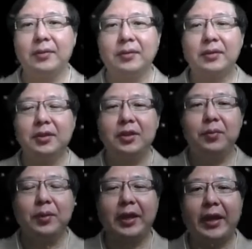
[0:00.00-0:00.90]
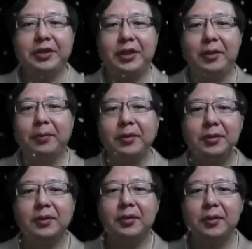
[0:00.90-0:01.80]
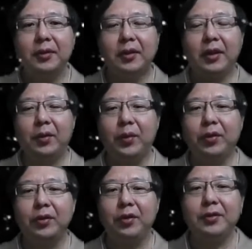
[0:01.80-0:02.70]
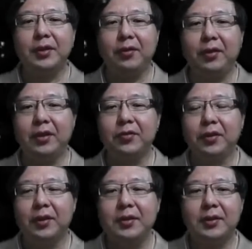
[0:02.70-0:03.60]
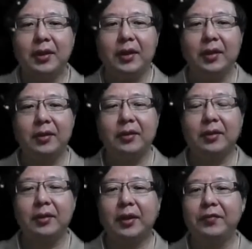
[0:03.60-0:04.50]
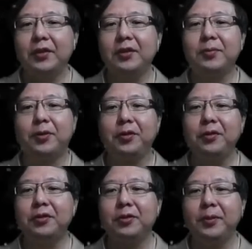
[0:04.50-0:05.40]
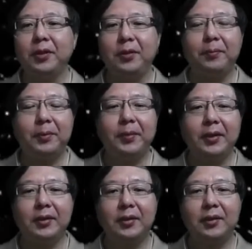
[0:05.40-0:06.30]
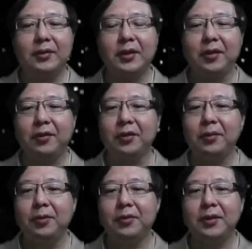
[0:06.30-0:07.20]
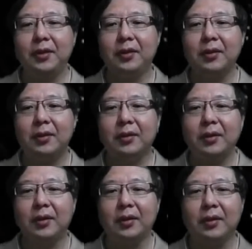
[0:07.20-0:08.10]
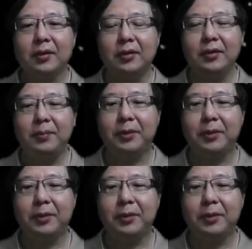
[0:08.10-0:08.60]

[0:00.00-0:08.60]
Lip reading: searching with hash tables, and we're going to use arrays for this. And after this module, you should be able to implement this algorithm using C++.